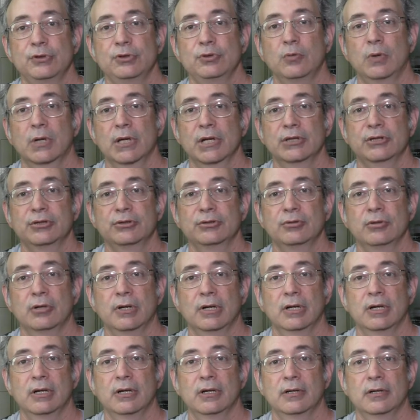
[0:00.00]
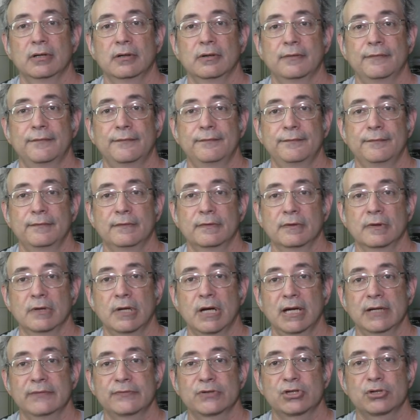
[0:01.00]
you want to do a
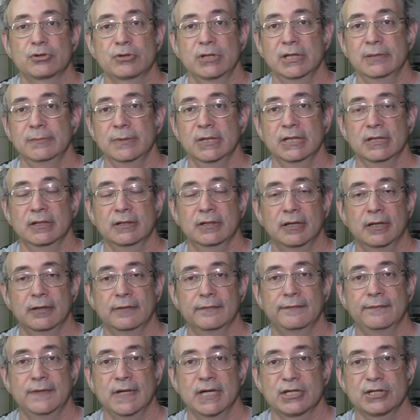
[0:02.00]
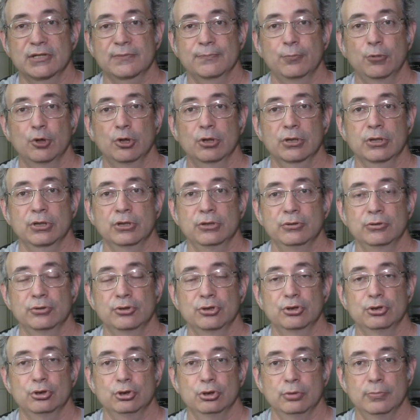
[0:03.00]
live streaming on Facebook,
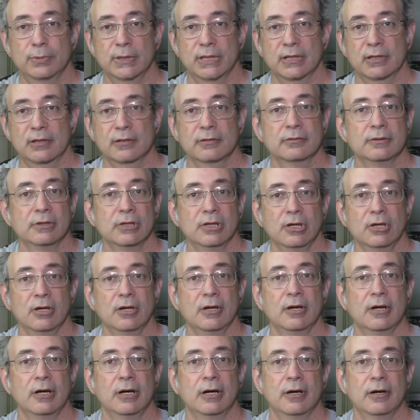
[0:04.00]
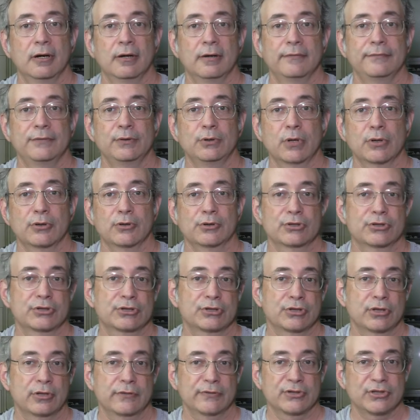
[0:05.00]
YouTube, and a few other
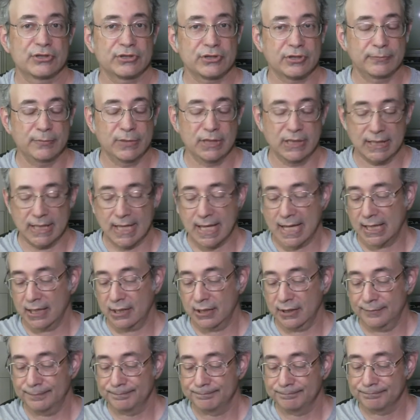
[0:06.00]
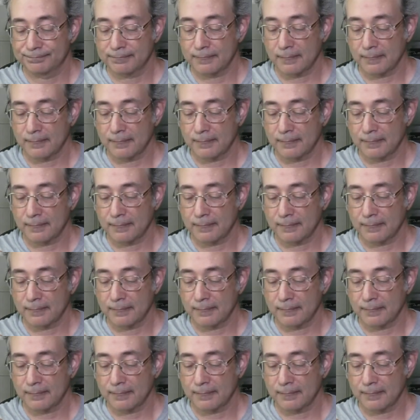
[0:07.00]
services are being added,